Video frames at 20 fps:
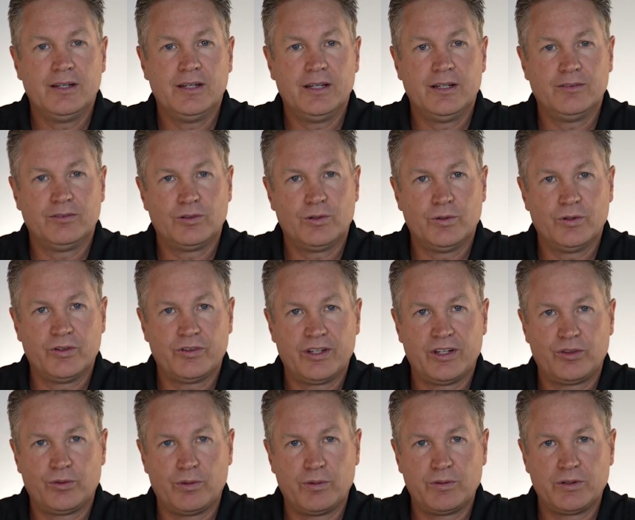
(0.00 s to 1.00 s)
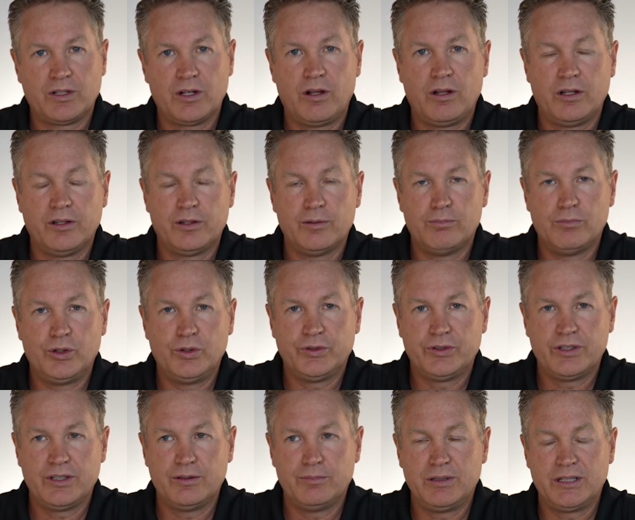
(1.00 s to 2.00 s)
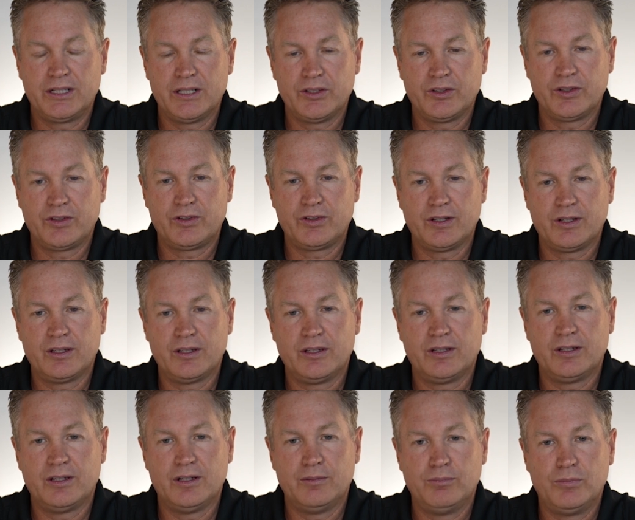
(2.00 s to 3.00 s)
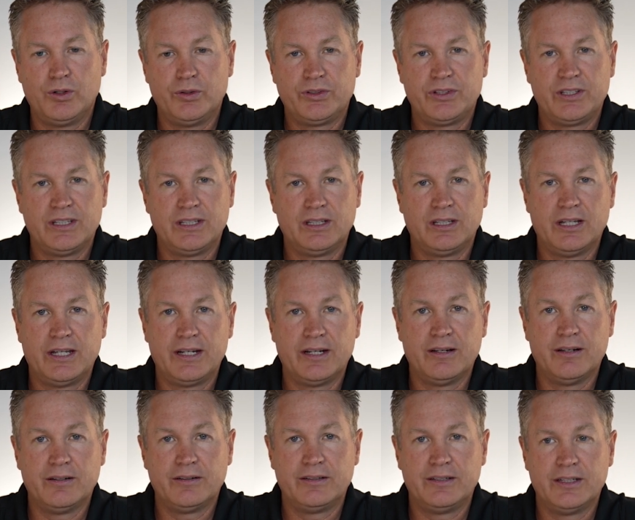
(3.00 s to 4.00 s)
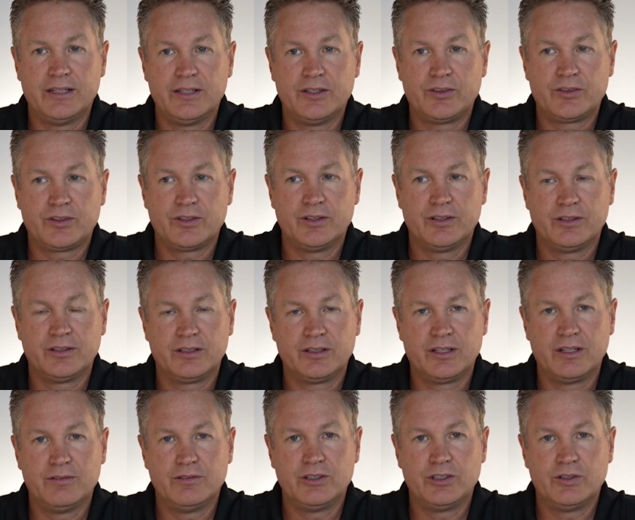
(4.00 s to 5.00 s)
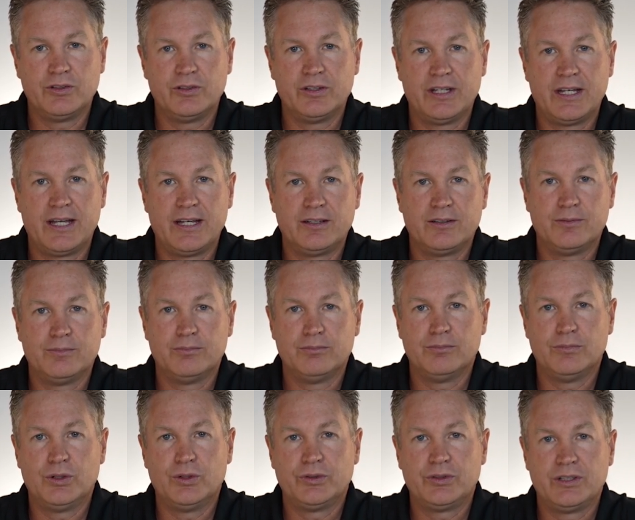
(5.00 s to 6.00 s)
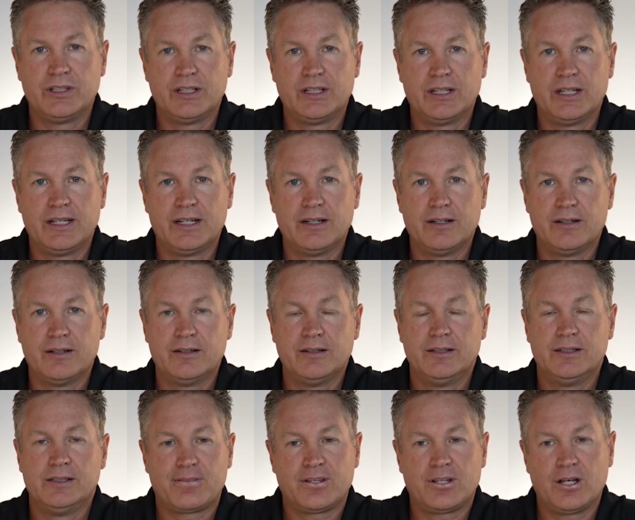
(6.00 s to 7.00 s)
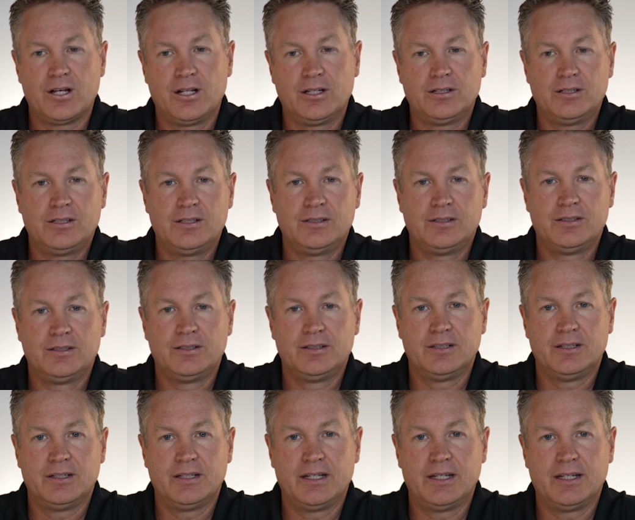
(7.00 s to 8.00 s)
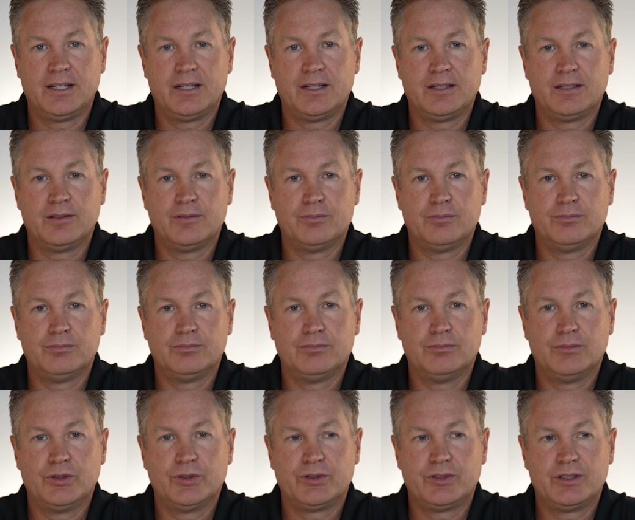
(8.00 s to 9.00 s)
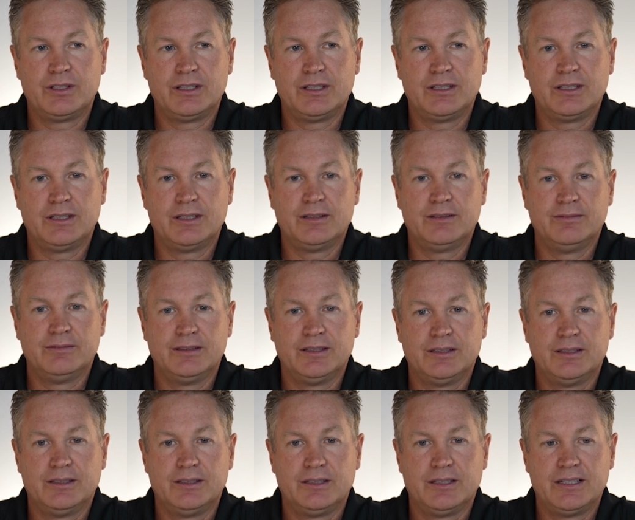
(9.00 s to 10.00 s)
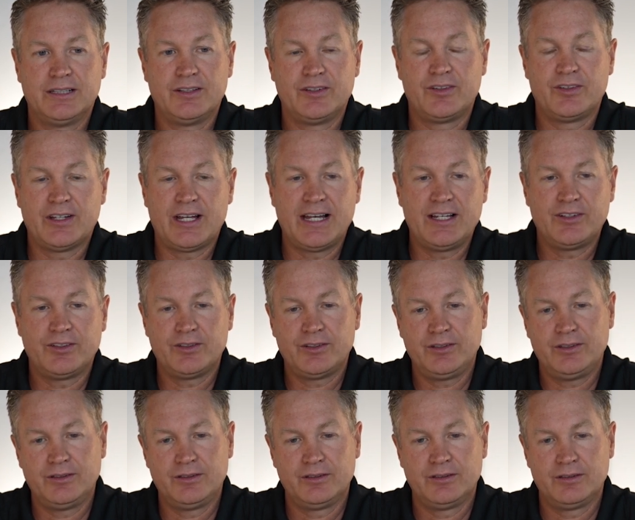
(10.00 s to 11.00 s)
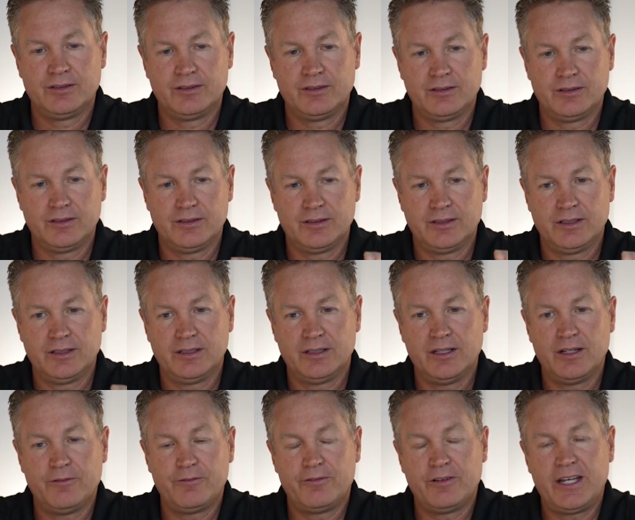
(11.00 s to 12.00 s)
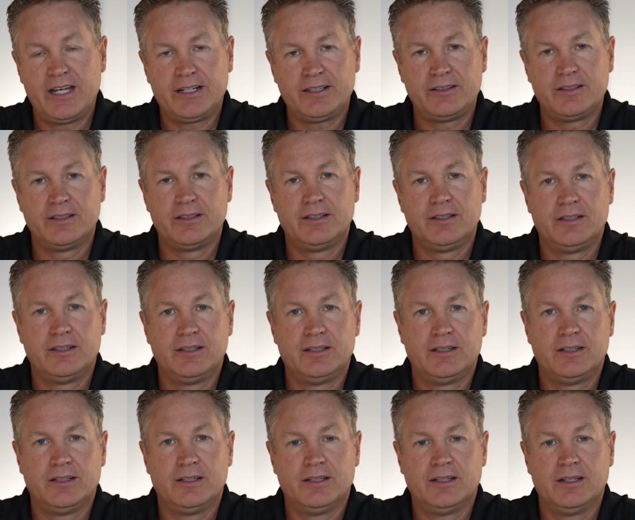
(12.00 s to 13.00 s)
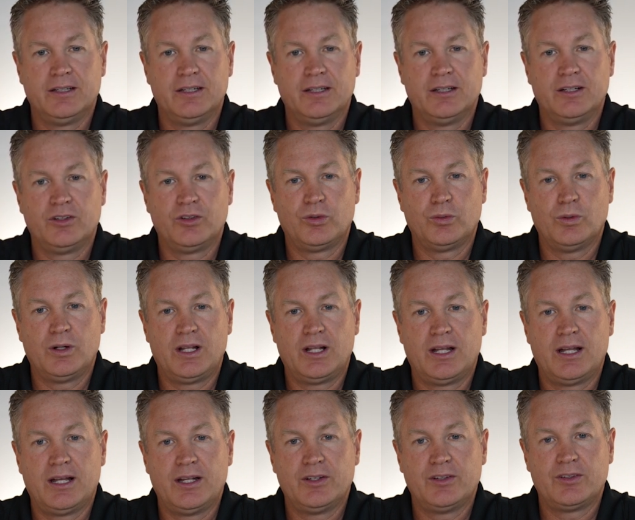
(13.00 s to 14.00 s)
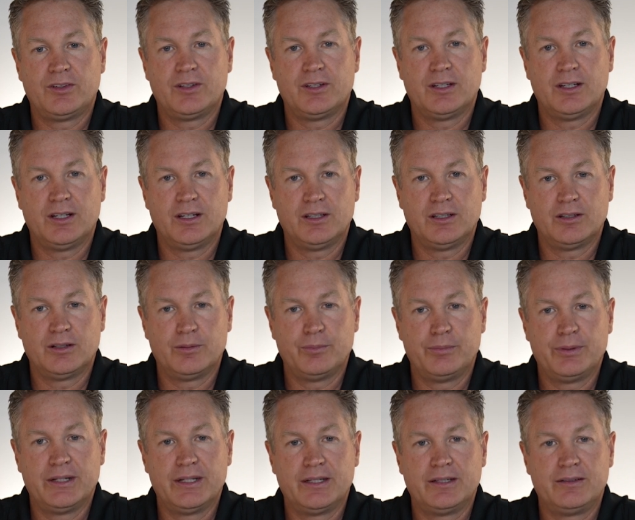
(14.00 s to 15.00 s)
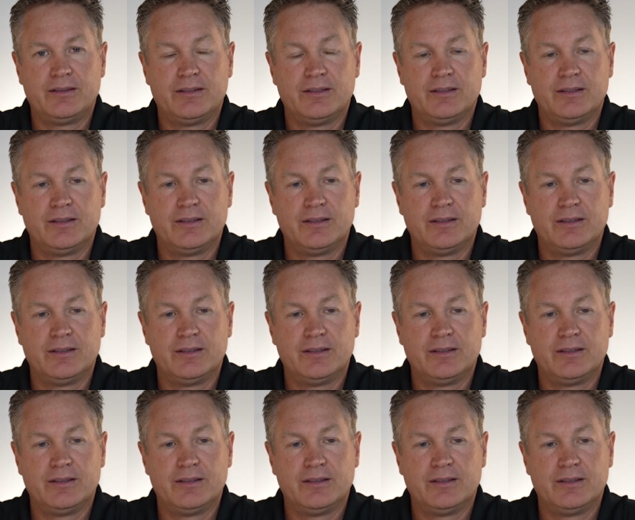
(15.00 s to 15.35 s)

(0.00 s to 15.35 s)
And of course, that's why we call it the multi, because it's a multi-layer disc, giving you that multi-layer color and multi-incisal effect, and as well as a little bit